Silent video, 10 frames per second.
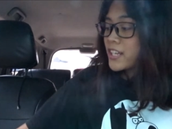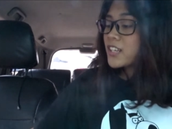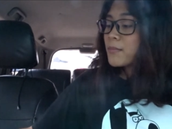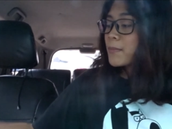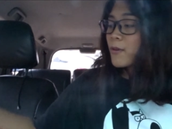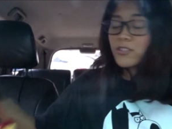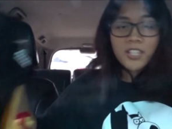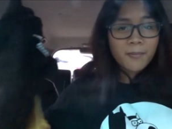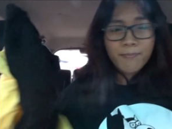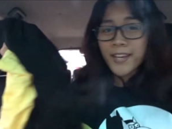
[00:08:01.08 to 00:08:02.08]
gonna be
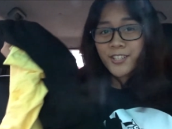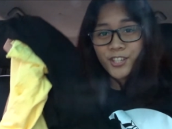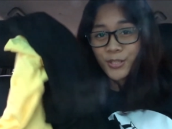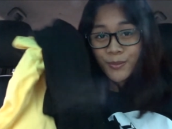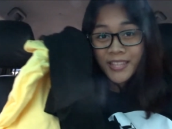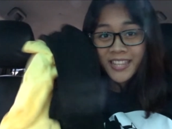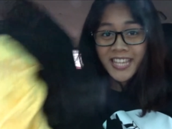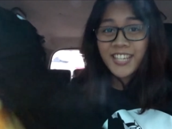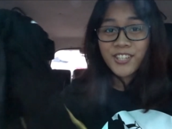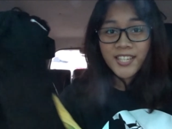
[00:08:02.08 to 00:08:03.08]
posting pictures with
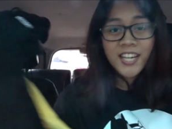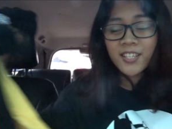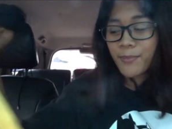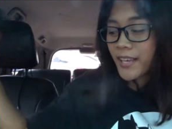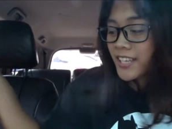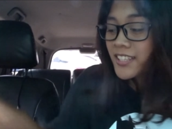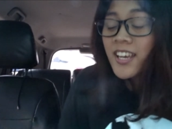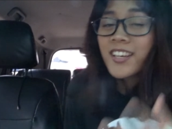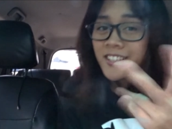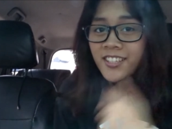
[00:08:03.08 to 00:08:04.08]
these shirts because
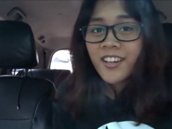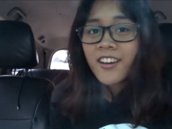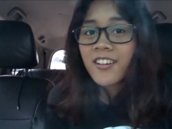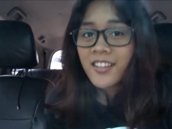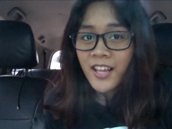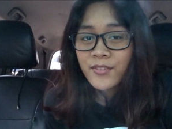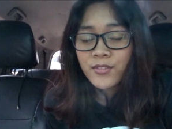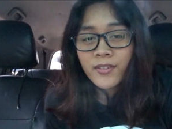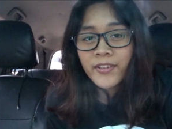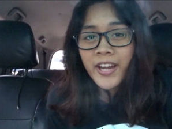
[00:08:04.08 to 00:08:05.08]
your girl
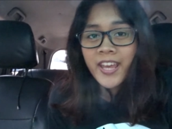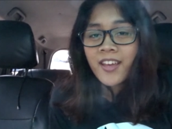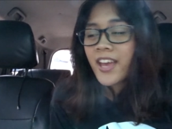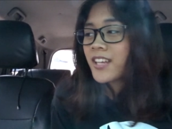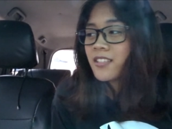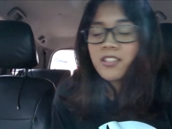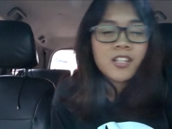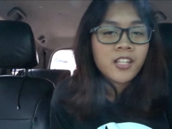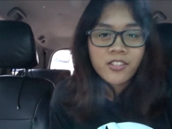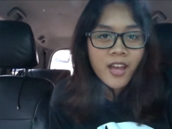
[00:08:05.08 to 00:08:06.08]
loves Riverdale and she
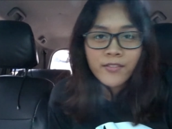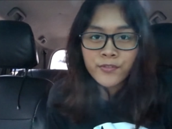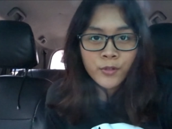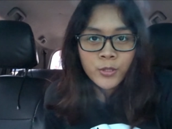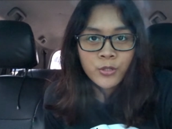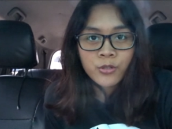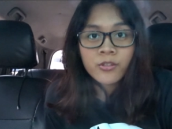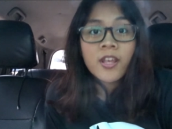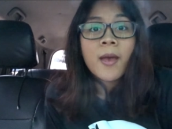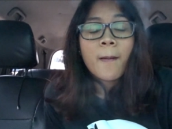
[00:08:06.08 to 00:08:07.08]
needs to have a photo
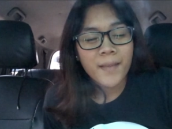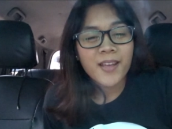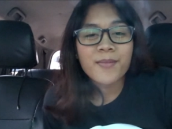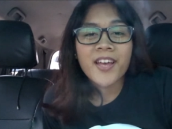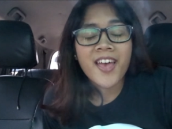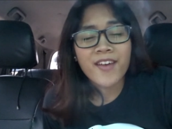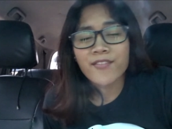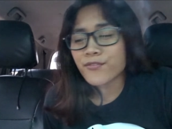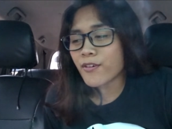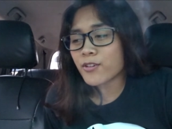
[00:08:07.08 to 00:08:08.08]
shoot. Maybe I'll have a
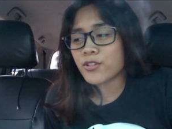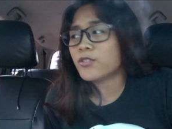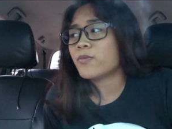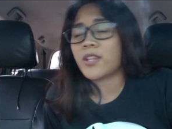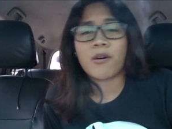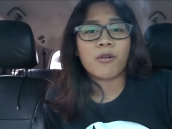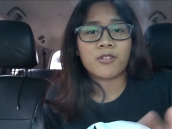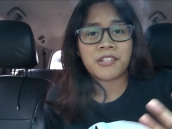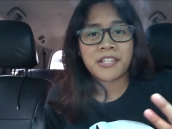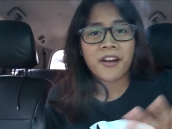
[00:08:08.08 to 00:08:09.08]
photo shoot with the
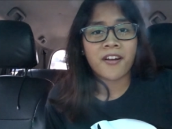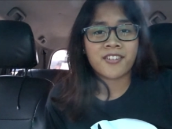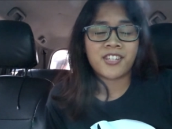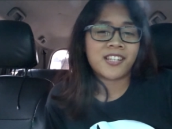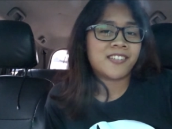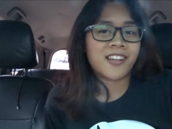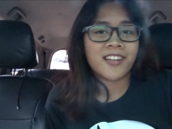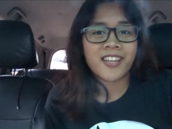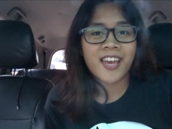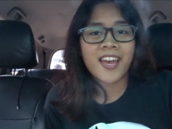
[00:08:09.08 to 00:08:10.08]
OG, Archie and
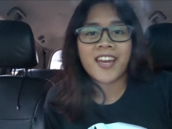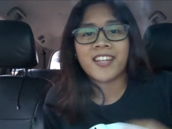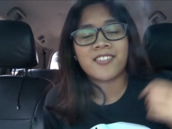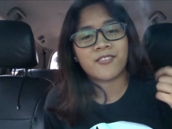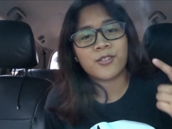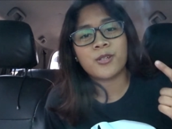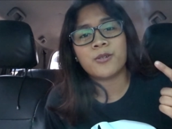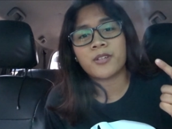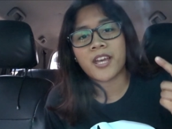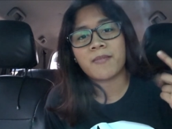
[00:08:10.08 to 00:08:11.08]
Jughead,
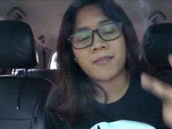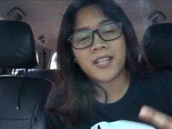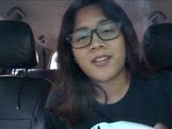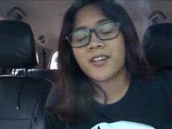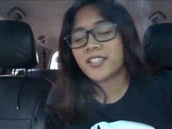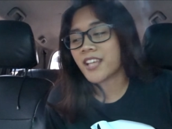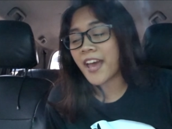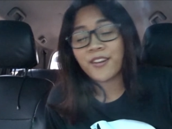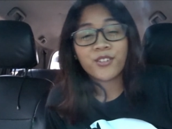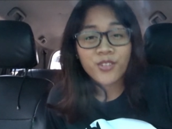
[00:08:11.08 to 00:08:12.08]
Luke and Milos.
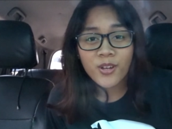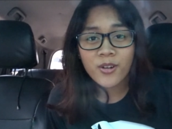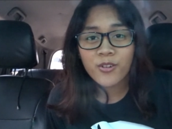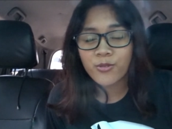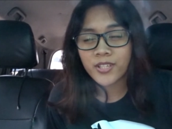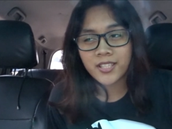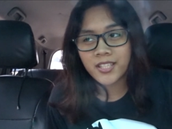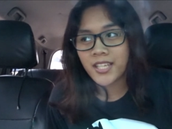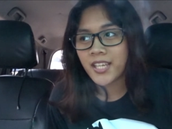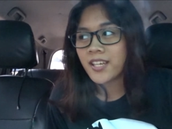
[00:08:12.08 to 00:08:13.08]
I don't know, we'll
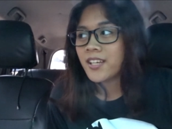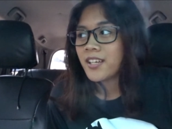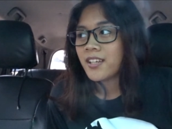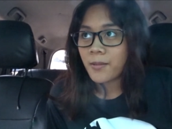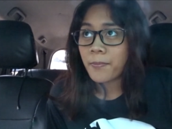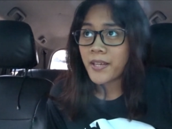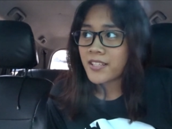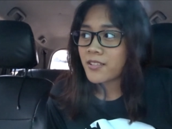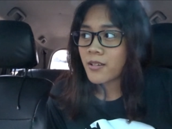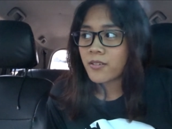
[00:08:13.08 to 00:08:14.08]
see.
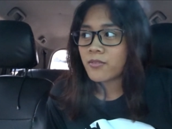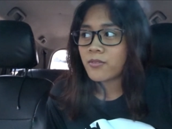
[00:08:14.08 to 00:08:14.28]
Depends on